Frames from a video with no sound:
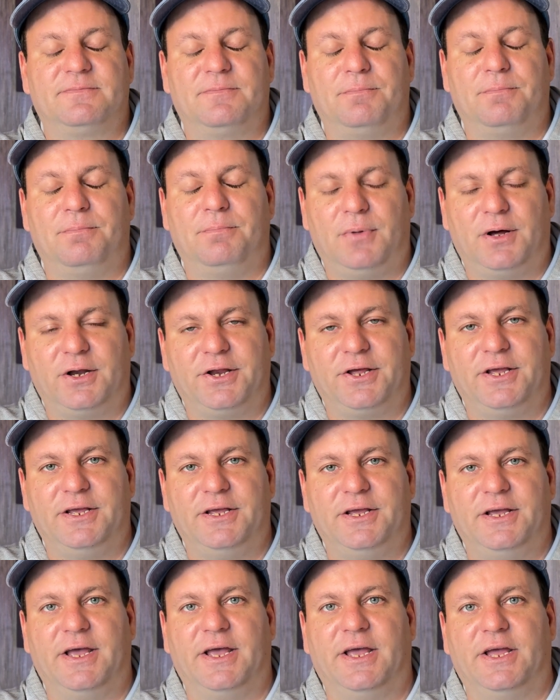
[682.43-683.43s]

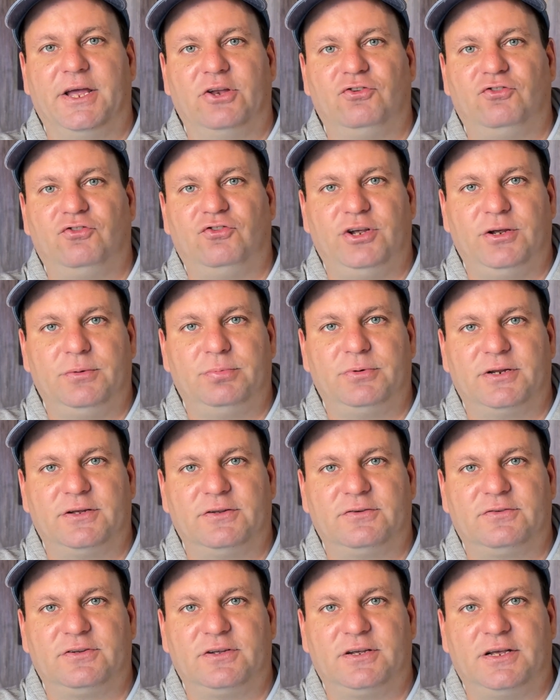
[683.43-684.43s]
Money and
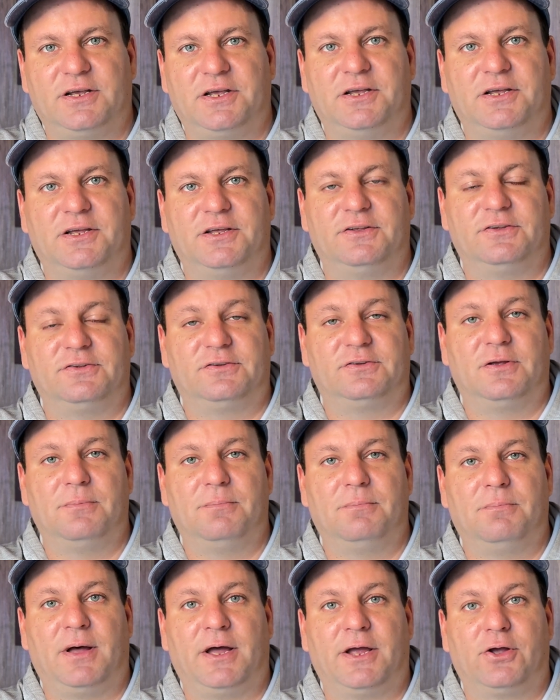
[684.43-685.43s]
cheapness is
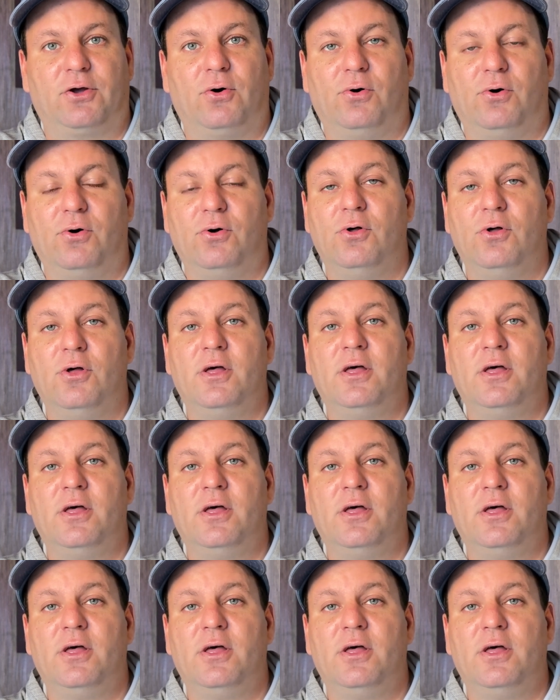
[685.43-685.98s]
my goal.